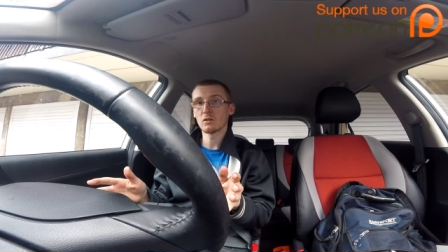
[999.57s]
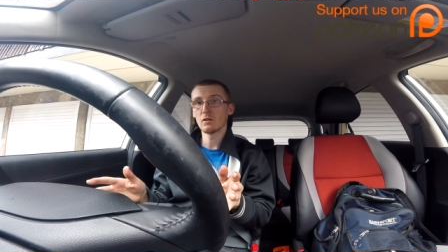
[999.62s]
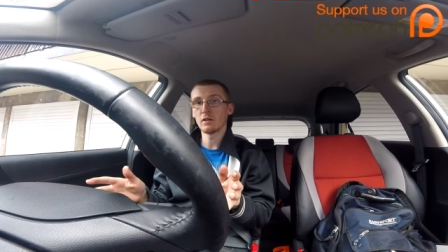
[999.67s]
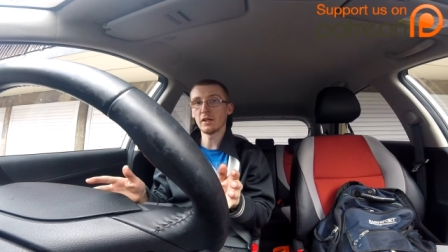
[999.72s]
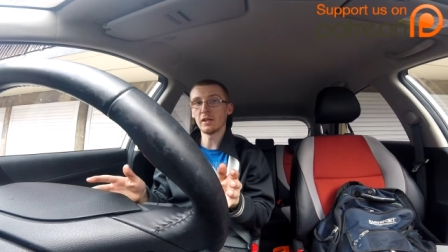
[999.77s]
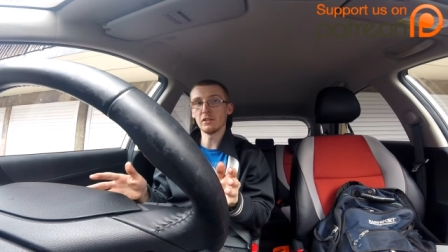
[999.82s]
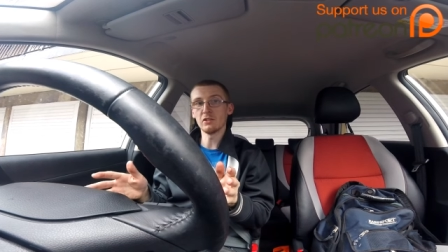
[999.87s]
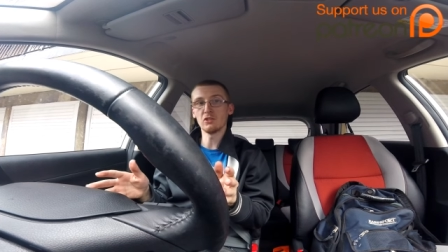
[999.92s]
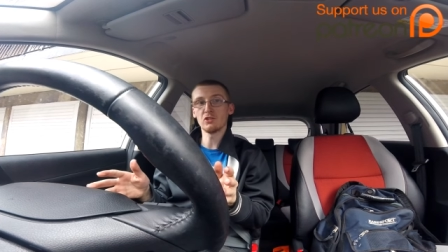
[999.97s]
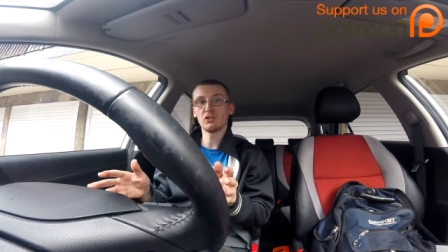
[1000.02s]

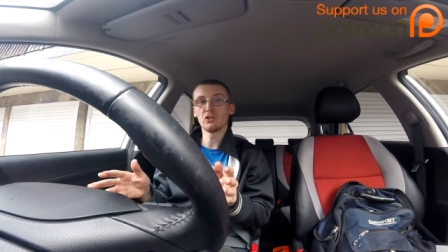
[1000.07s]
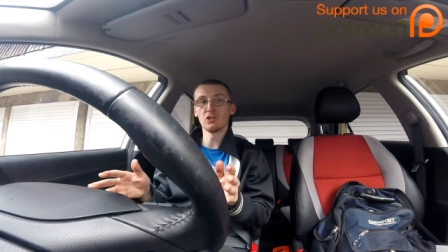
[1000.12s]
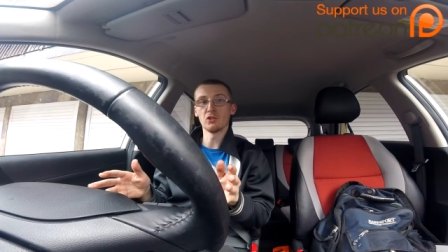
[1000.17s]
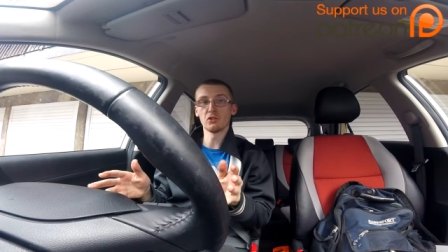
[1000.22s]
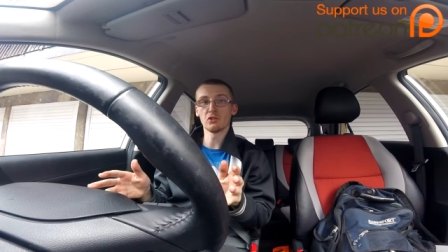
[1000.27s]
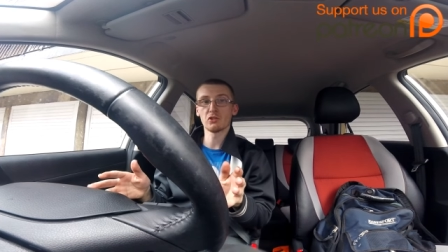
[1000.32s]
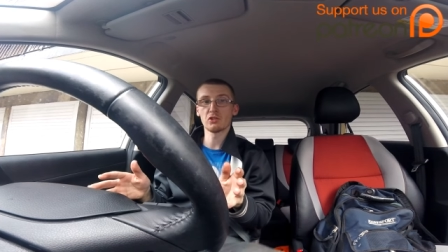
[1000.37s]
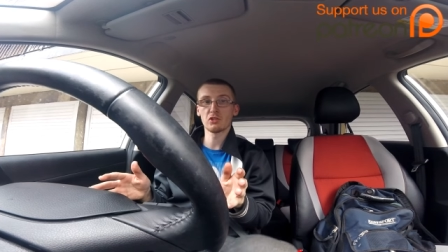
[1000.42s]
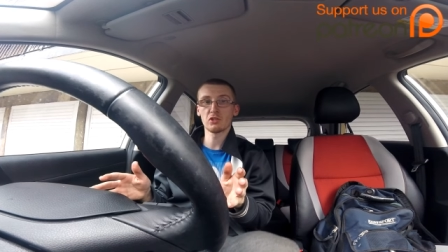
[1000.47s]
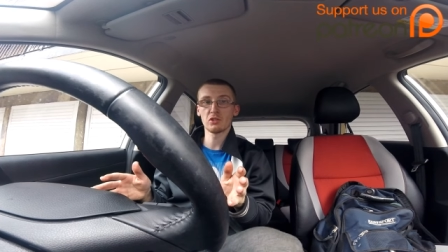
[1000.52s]
It's
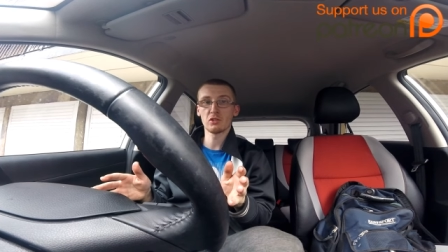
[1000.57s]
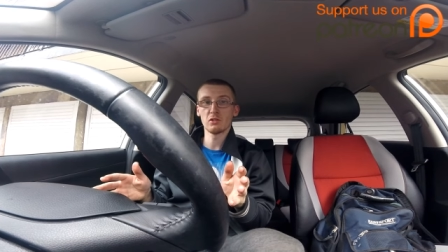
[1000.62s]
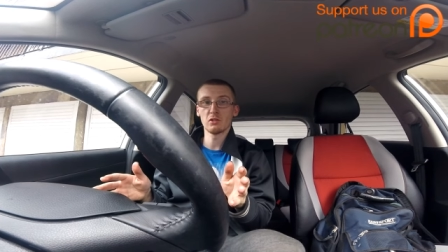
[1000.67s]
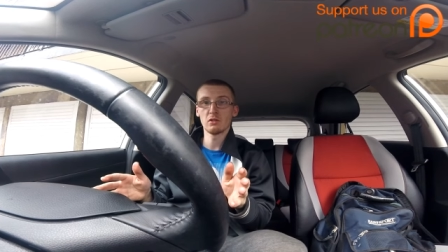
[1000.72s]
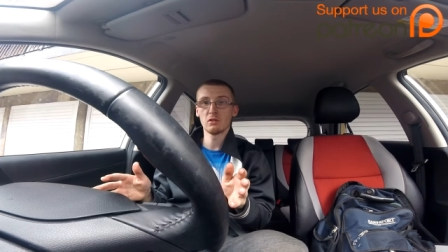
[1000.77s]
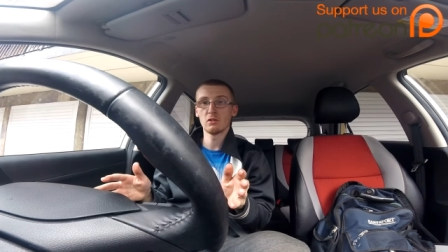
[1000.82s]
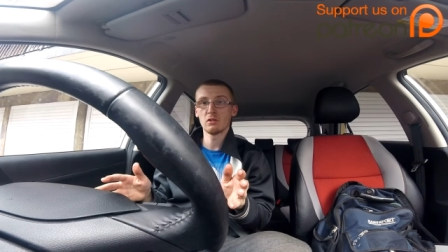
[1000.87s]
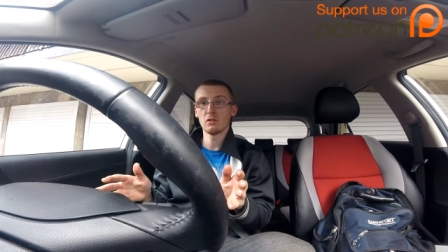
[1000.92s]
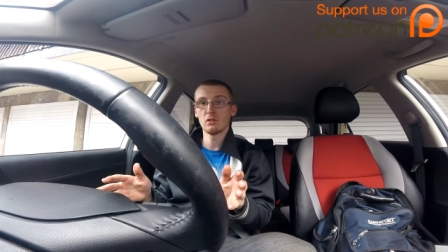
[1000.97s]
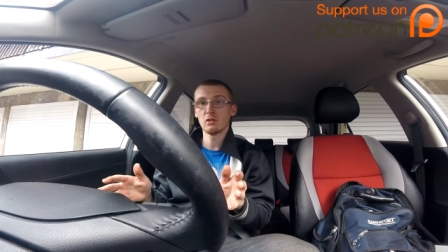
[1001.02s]
just
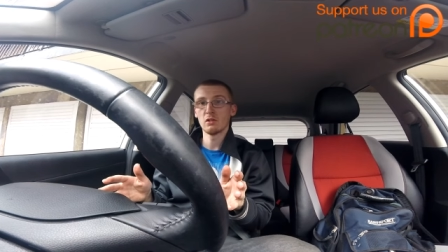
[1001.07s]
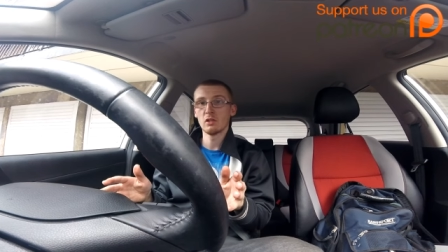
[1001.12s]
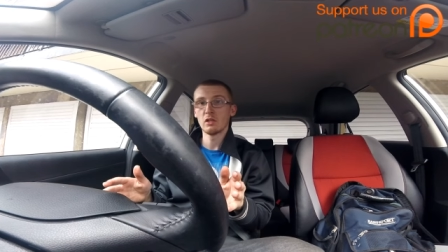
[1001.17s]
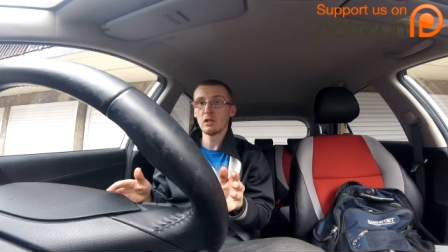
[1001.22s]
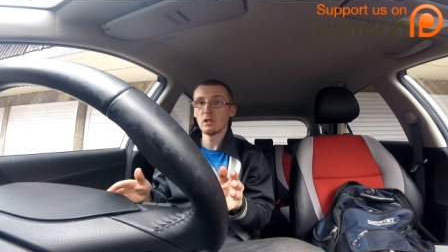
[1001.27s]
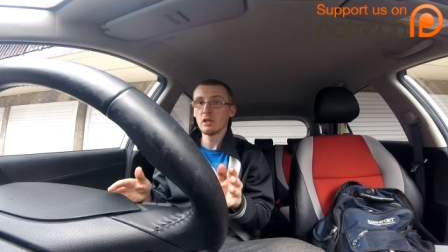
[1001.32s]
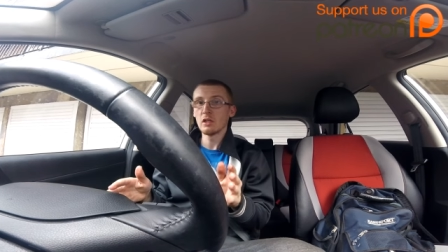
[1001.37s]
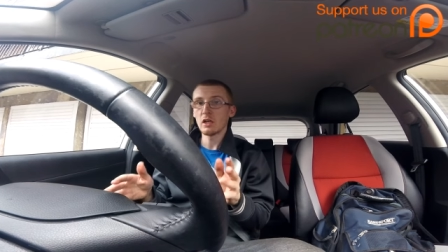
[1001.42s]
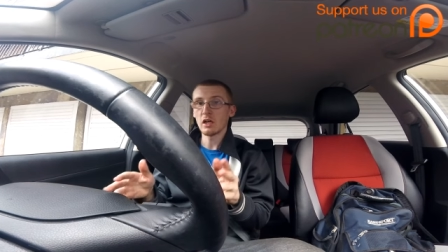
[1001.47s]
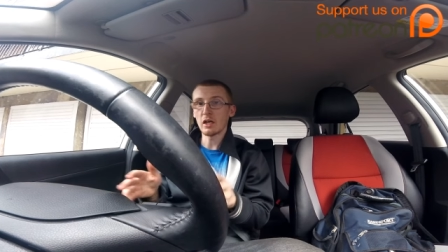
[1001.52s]

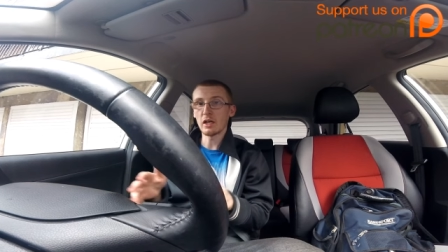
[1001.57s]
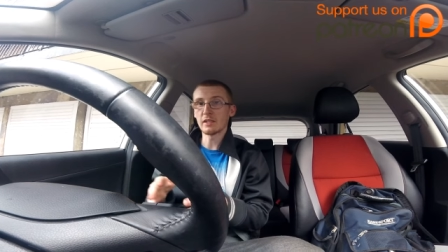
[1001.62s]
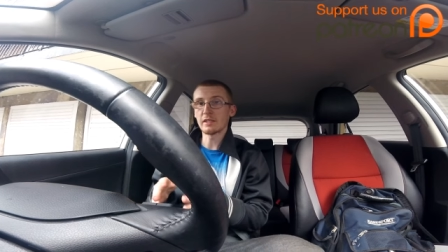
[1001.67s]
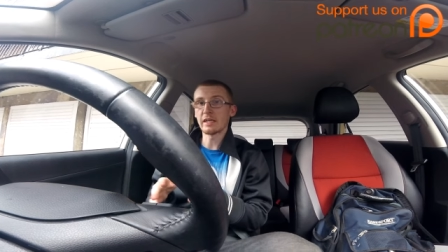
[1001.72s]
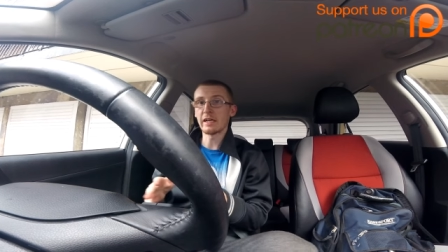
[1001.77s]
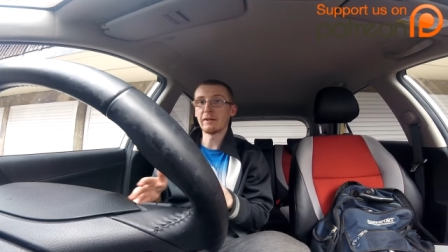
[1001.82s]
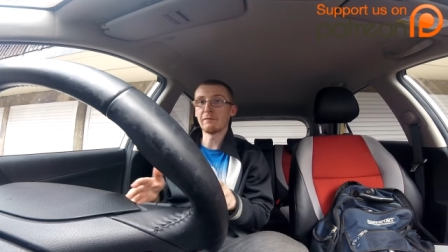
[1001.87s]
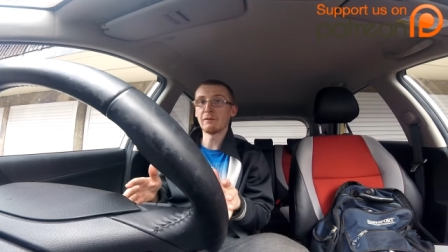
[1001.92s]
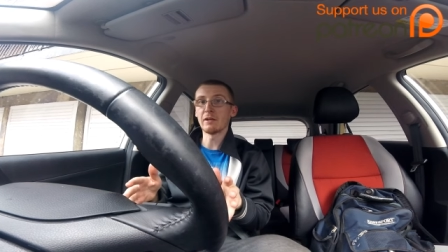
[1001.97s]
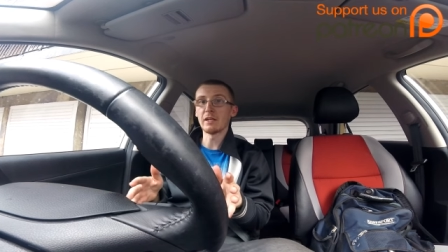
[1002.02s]
a
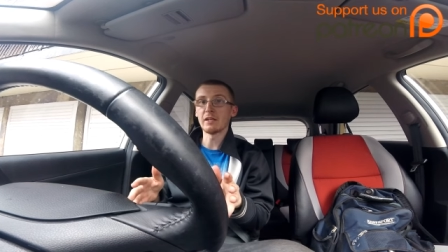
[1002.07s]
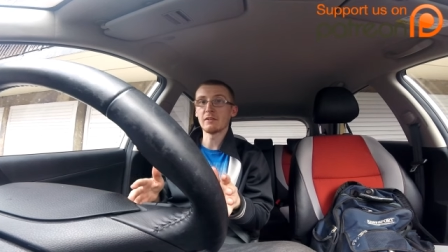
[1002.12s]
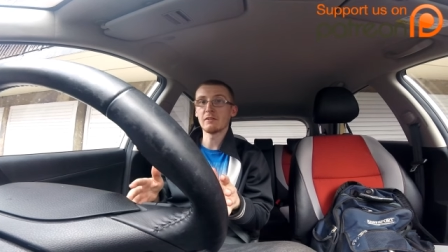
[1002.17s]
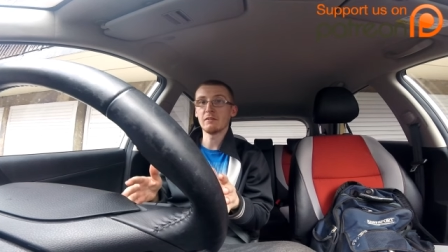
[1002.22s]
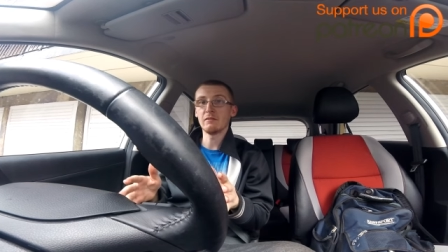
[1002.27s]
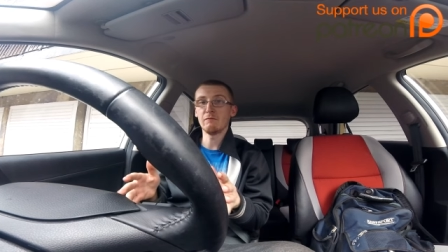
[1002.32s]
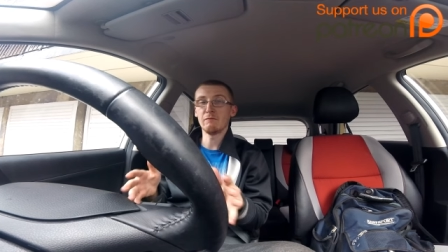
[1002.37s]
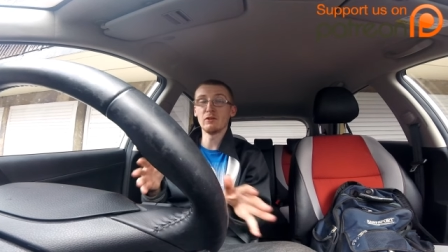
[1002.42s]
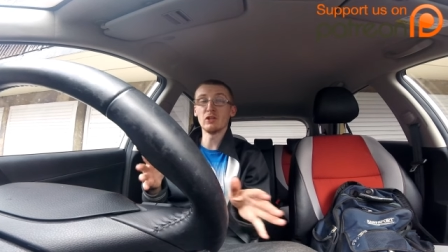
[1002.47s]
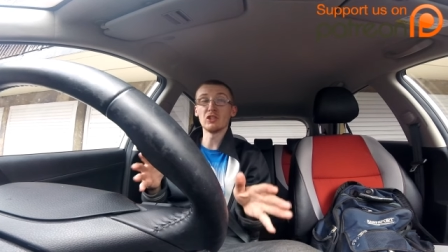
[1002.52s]
direct,
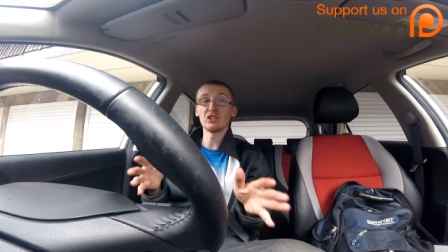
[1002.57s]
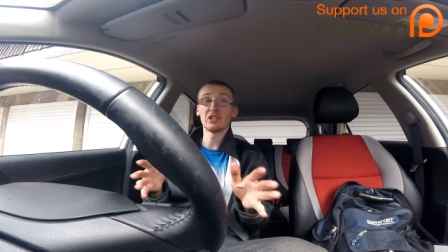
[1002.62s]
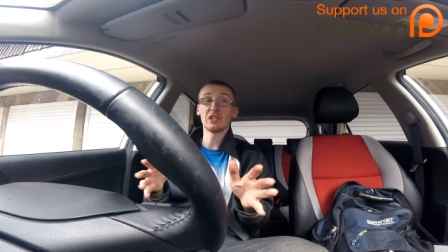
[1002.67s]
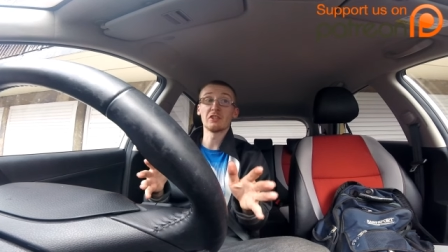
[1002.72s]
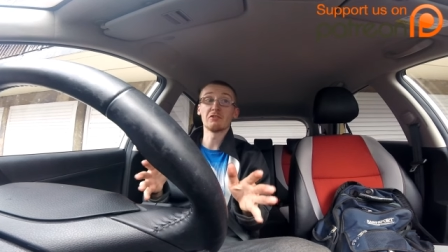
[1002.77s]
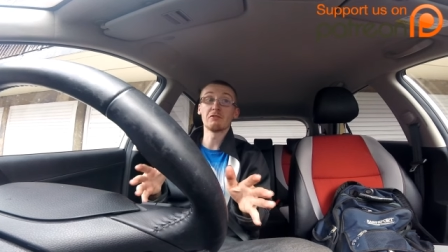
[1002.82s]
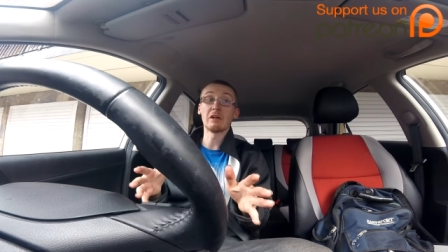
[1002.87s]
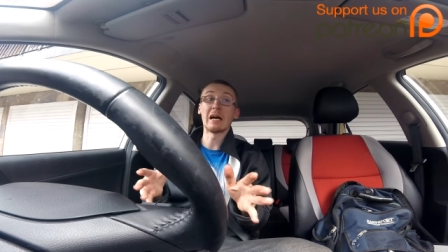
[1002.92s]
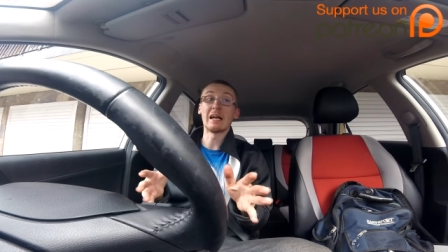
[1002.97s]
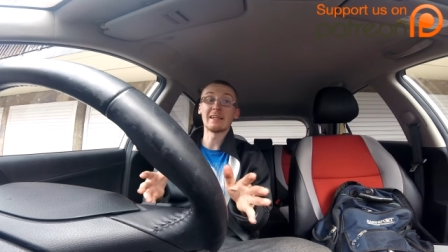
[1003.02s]

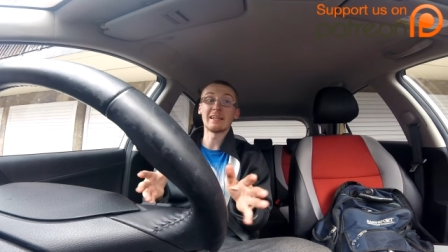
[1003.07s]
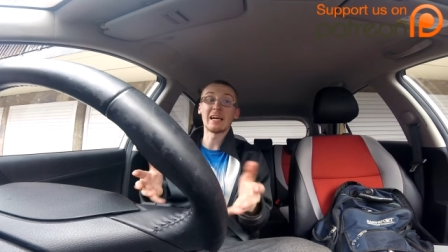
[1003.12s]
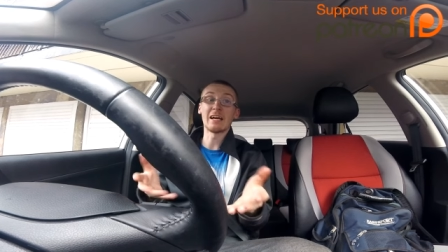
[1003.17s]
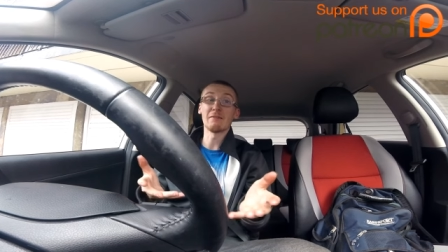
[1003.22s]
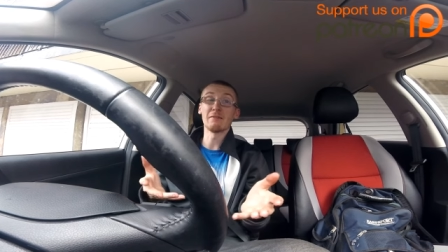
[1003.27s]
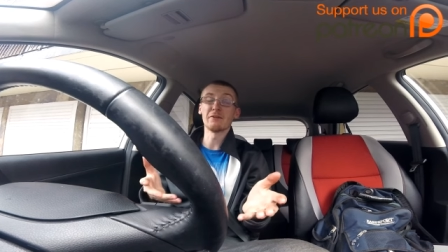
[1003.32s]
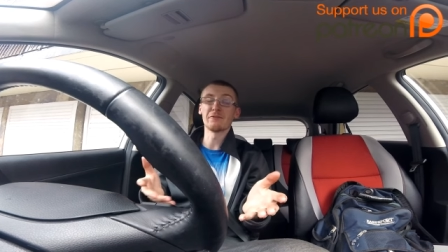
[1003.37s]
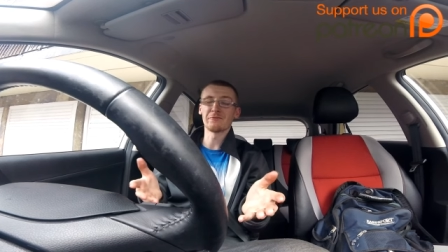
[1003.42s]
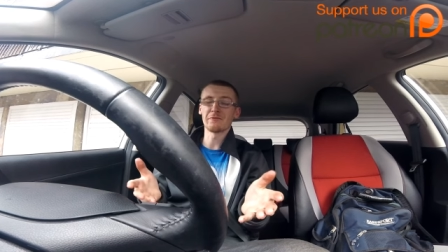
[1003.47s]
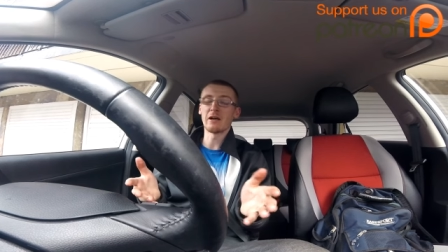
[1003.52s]
virtually direct
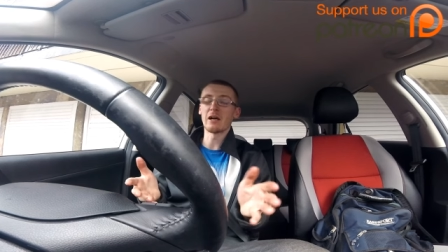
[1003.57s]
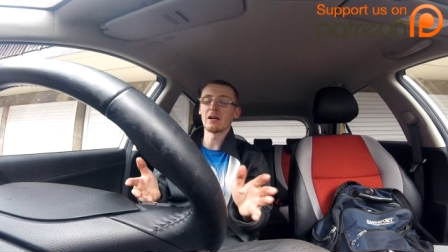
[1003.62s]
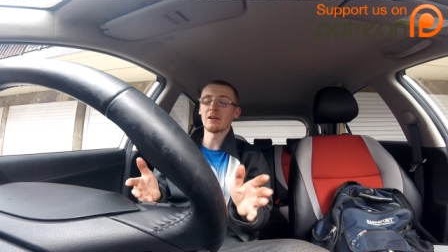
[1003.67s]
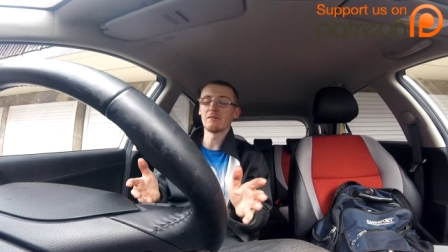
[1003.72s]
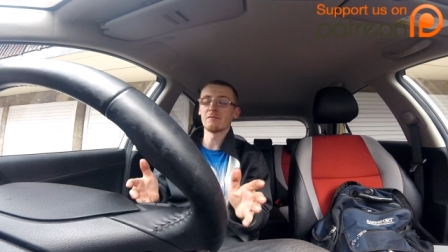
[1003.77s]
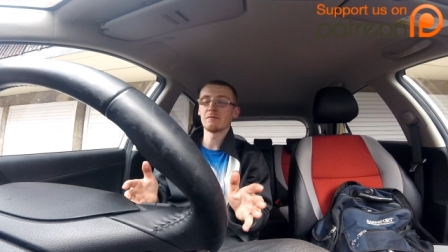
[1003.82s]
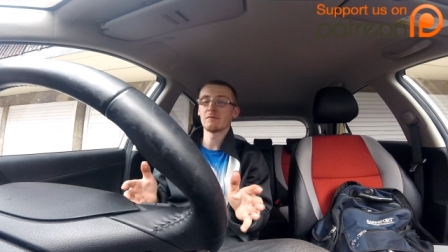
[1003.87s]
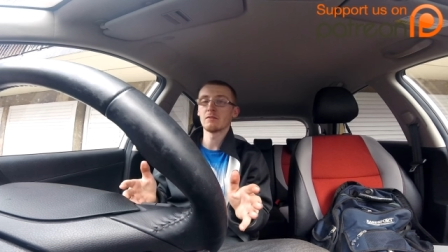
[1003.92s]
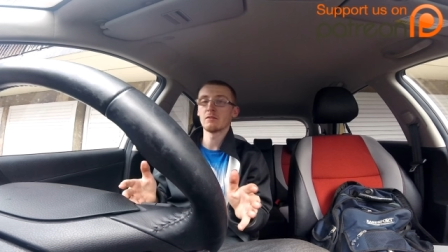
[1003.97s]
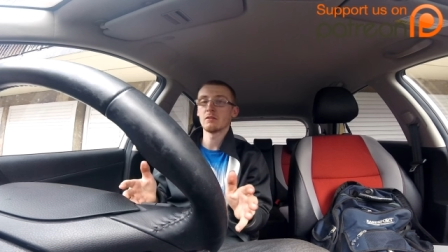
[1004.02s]

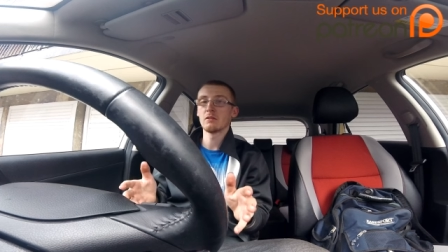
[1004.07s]
drive.